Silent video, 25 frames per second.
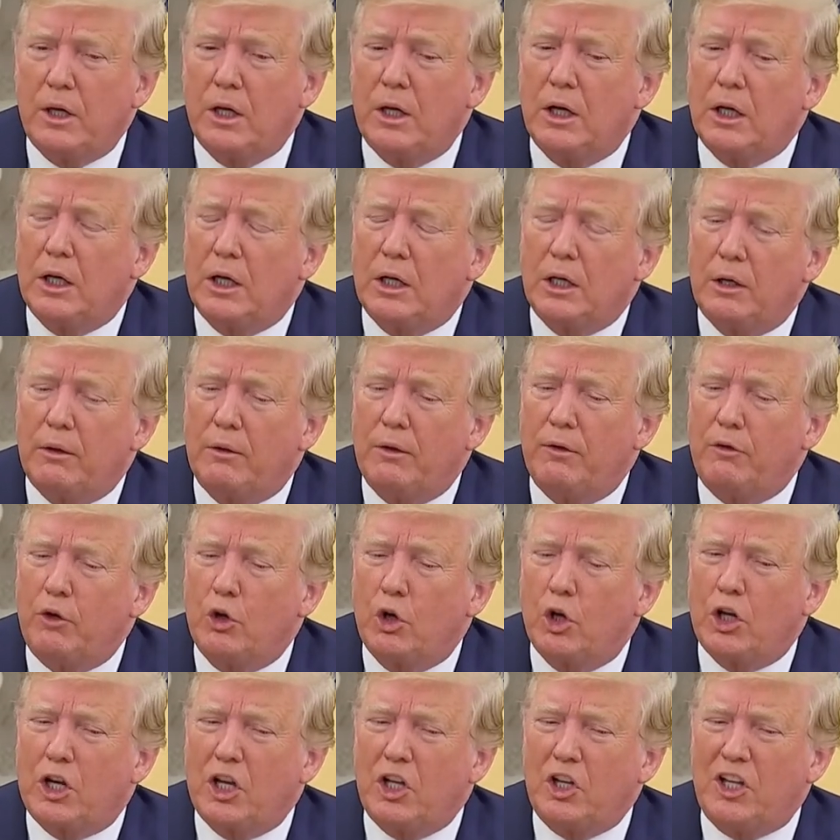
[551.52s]
Uh, if you
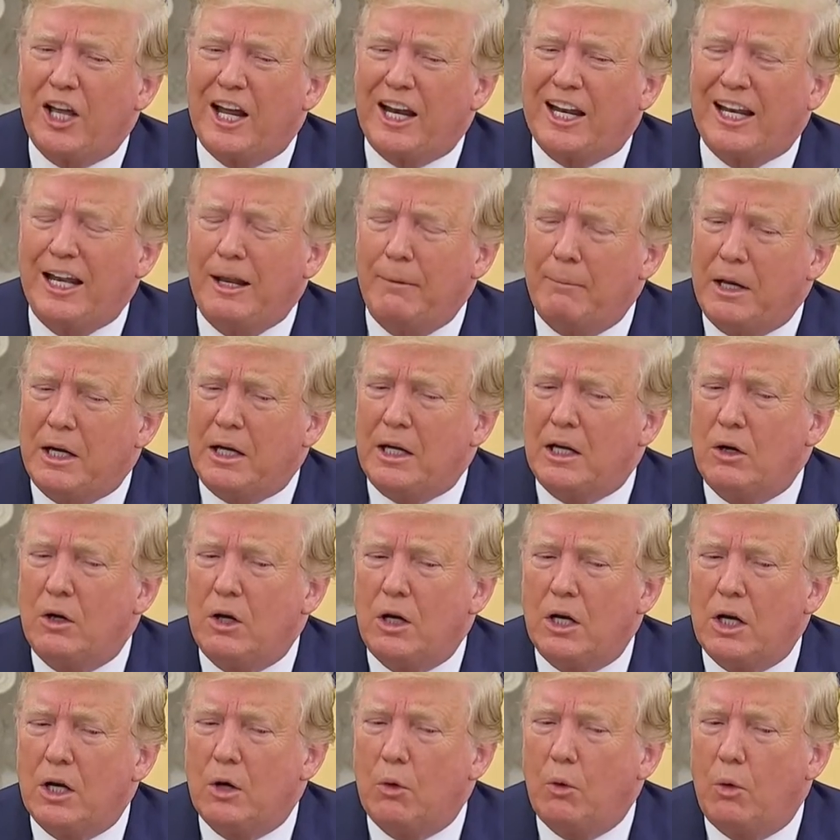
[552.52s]
look at debt limit,
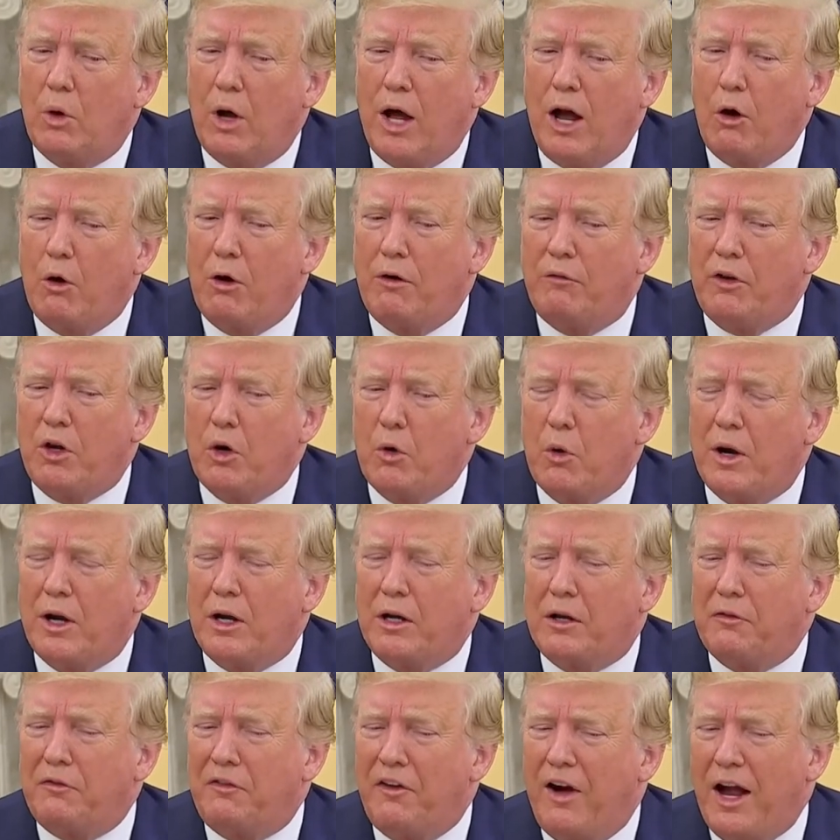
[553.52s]
however you want
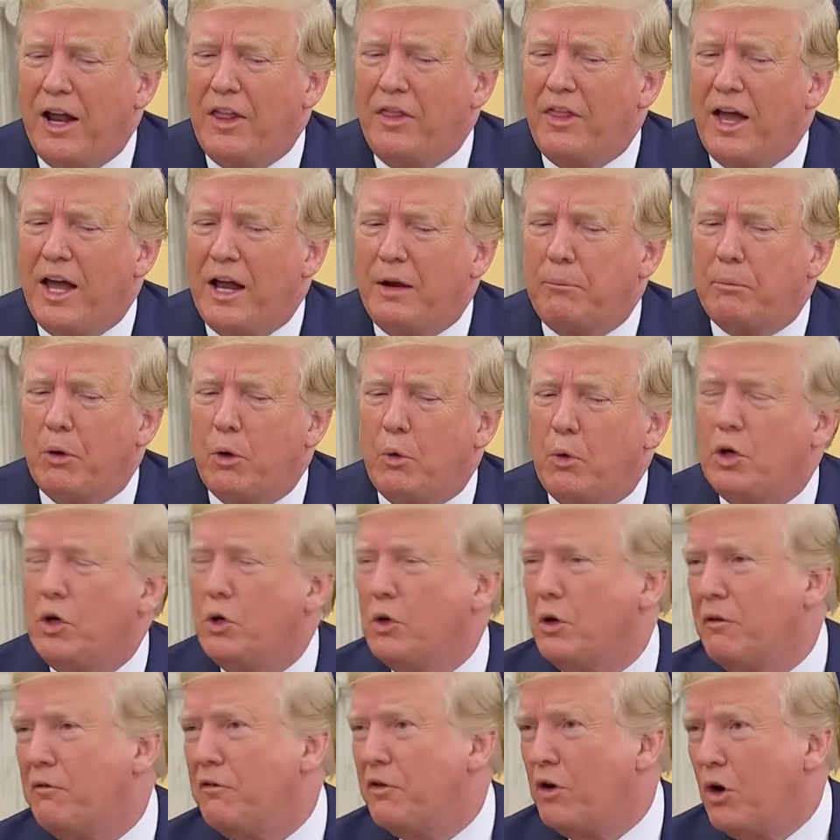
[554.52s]
to define that, but we're
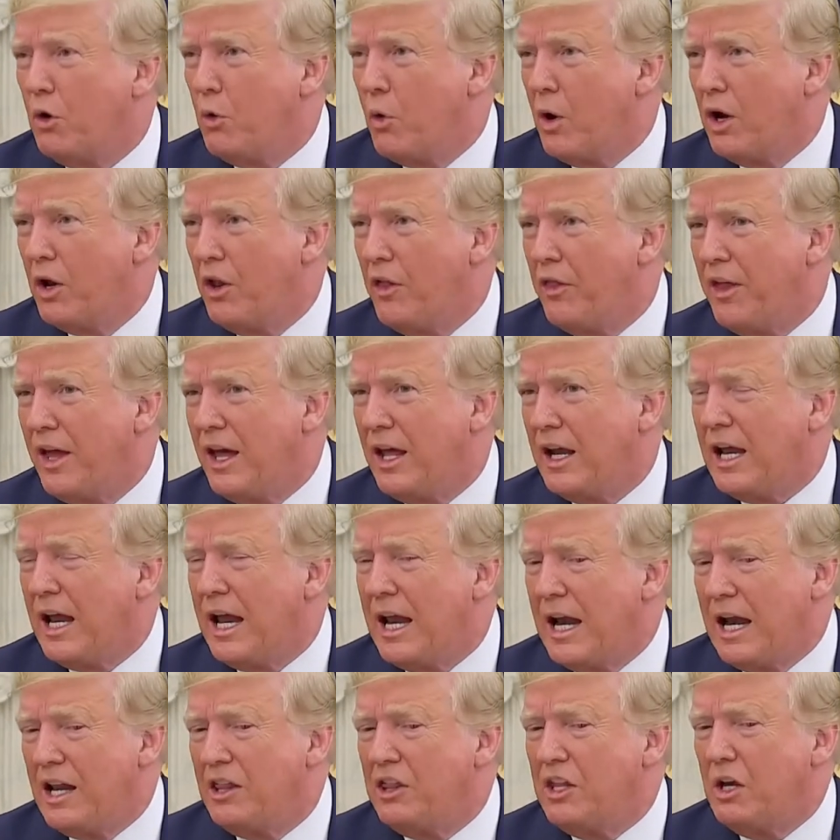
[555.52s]
doing very well on that,
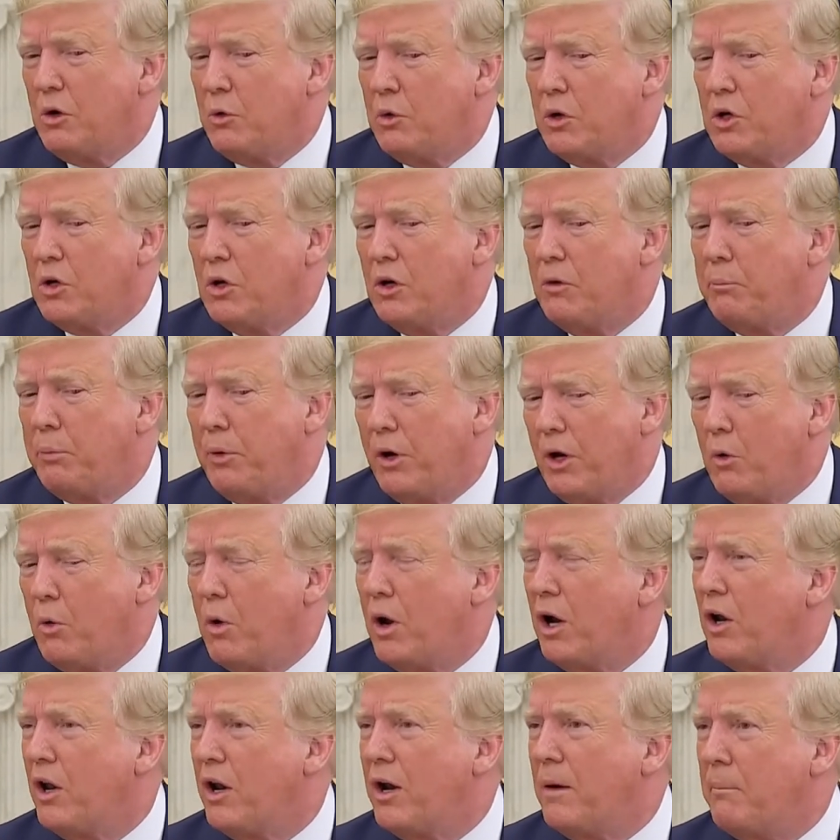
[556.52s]
and I think we're doing pretty
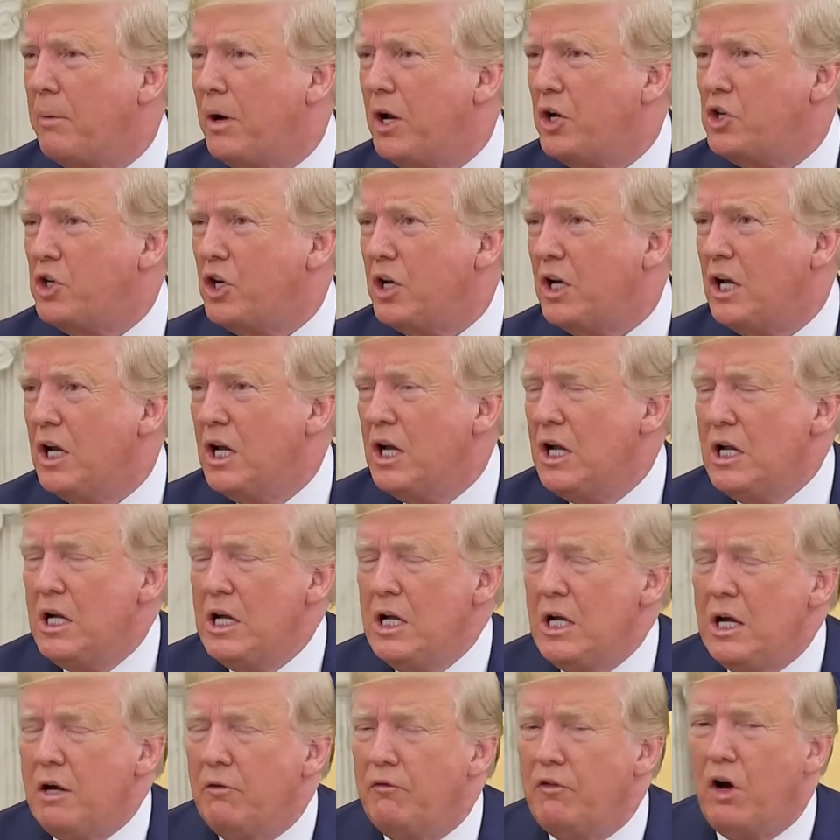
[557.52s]
well on a budget.
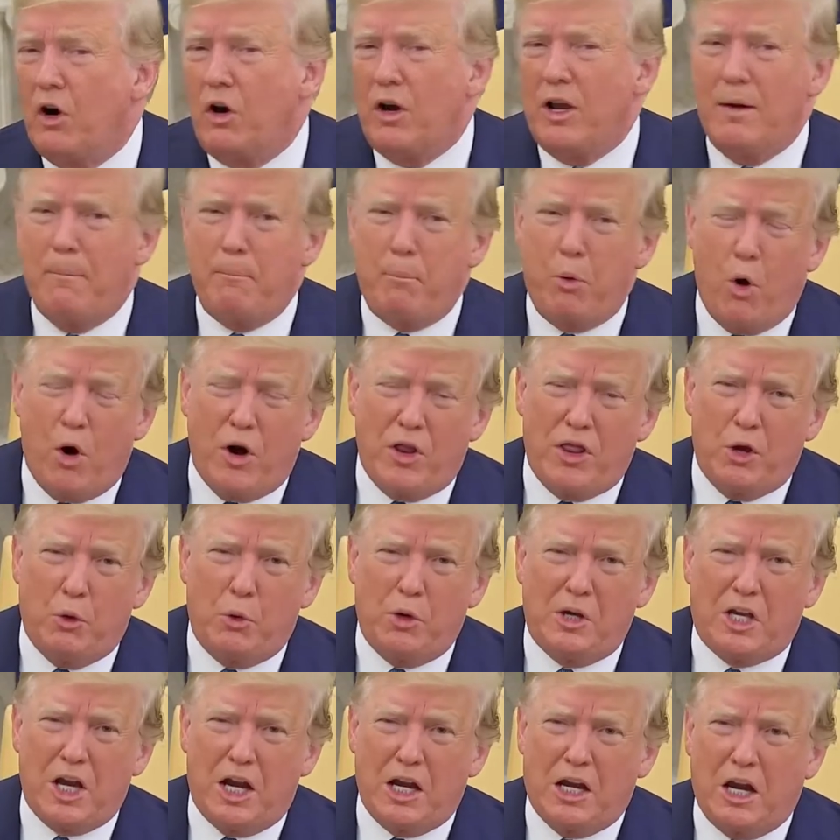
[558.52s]
Very important that
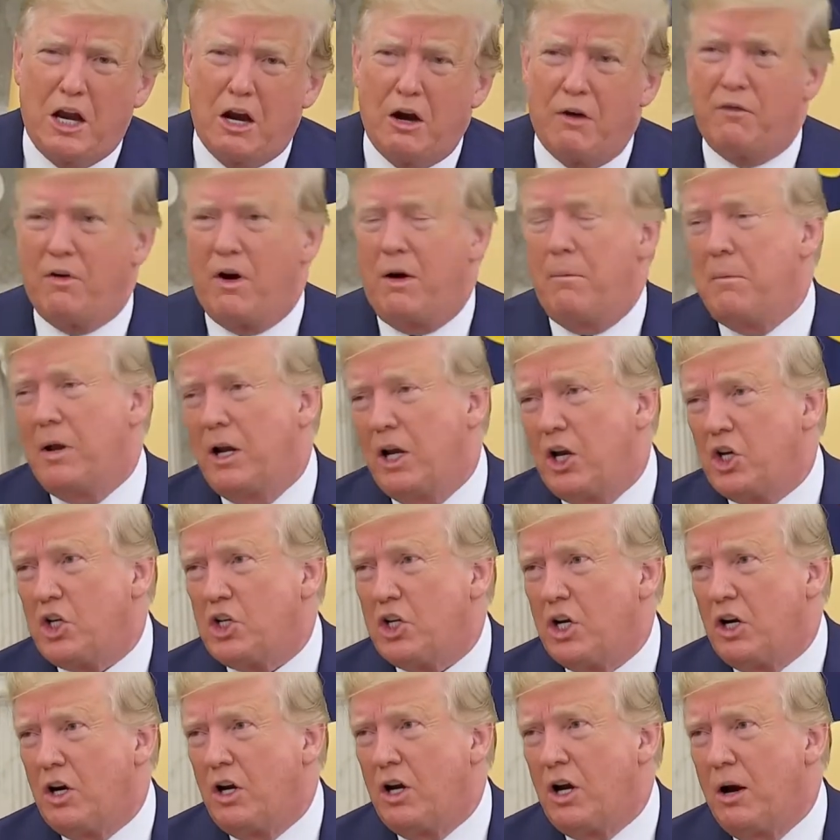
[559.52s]
we take care of our
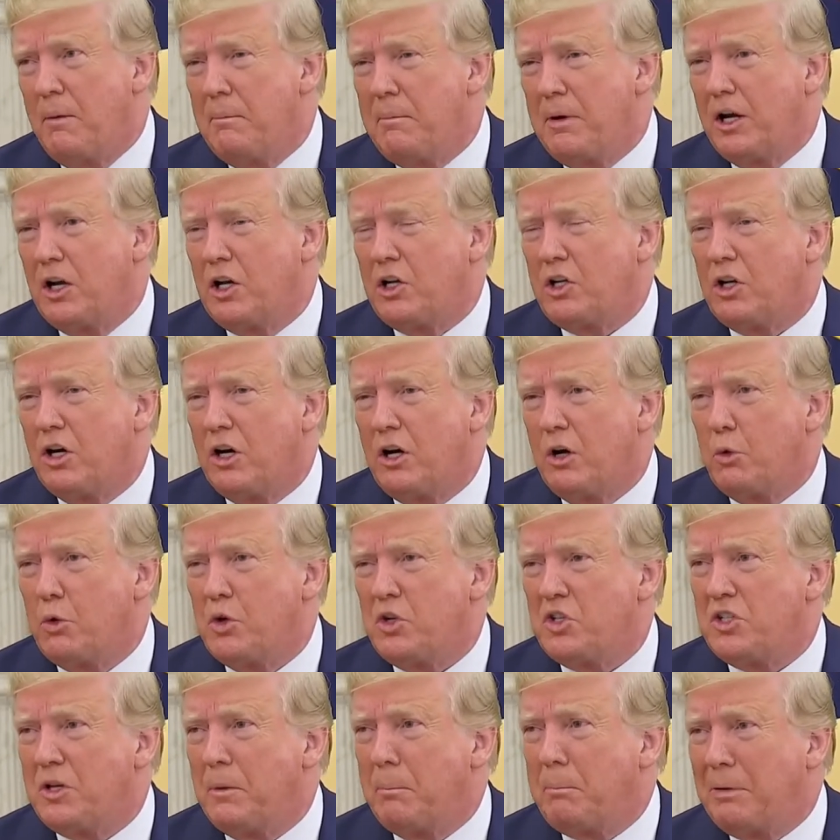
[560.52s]
military. Our military
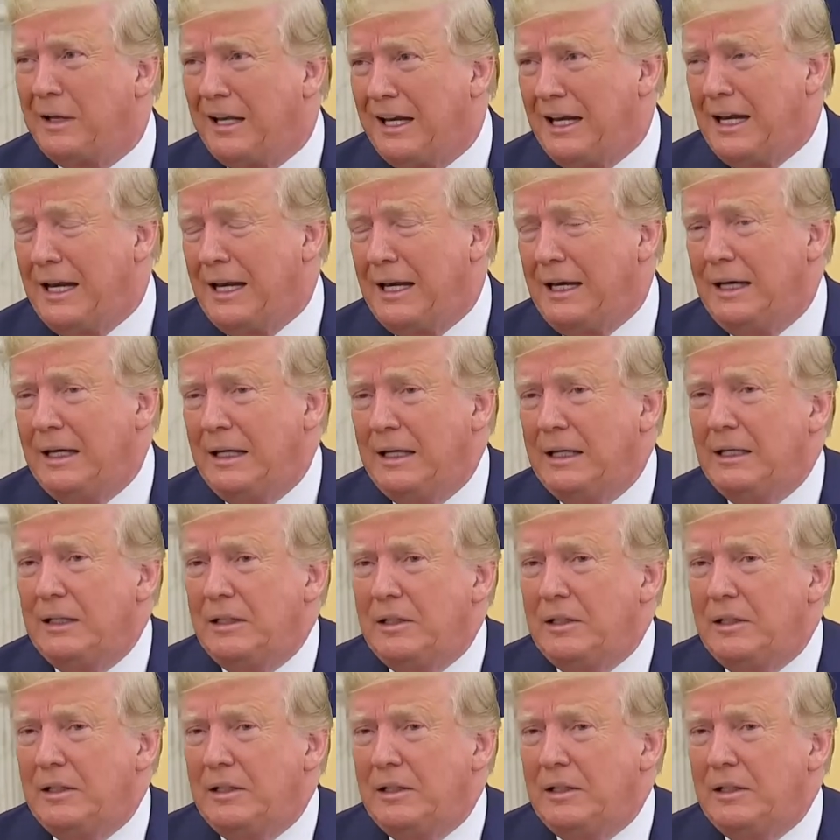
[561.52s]
was depleted,